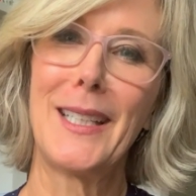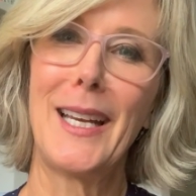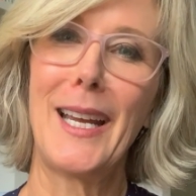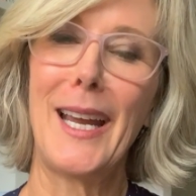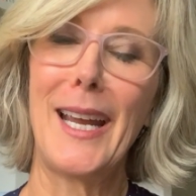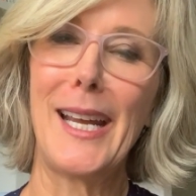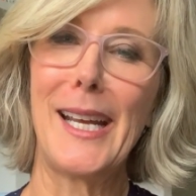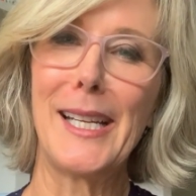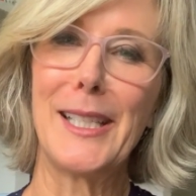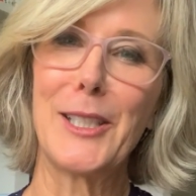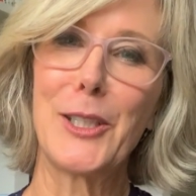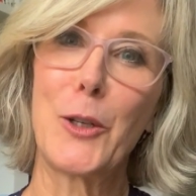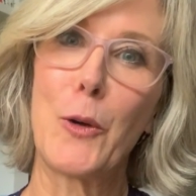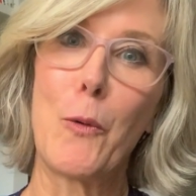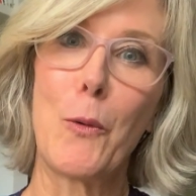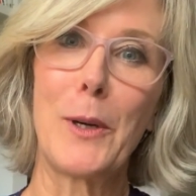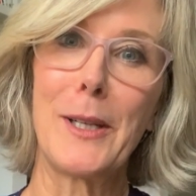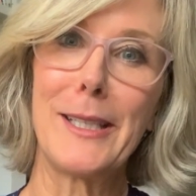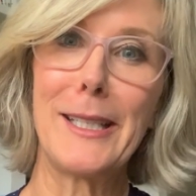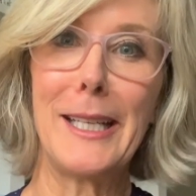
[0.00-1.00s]
and
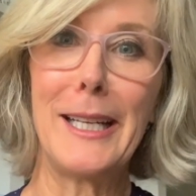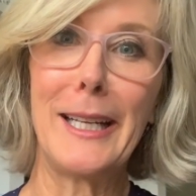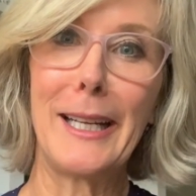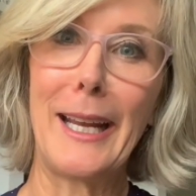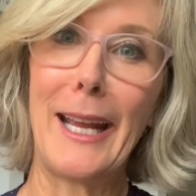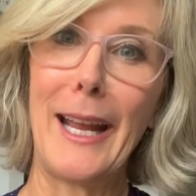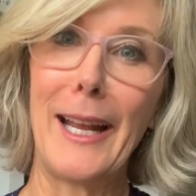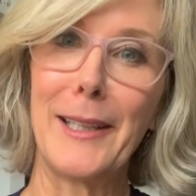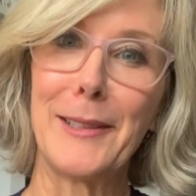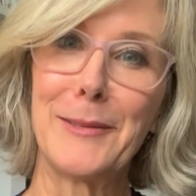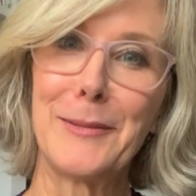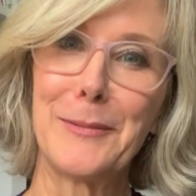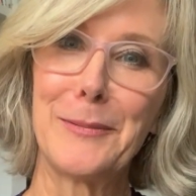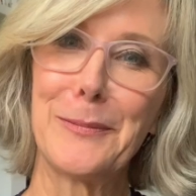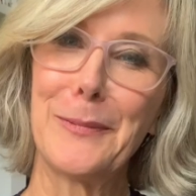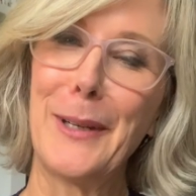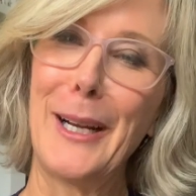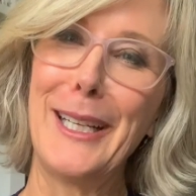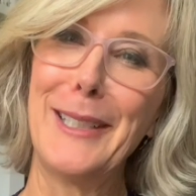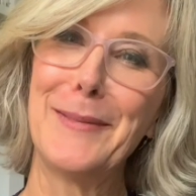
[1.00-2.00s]
quarantine again,
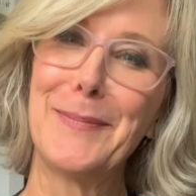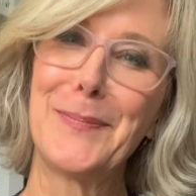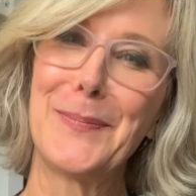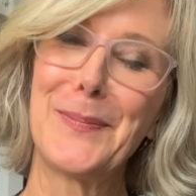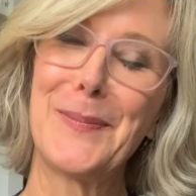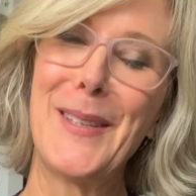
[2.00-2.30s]
right?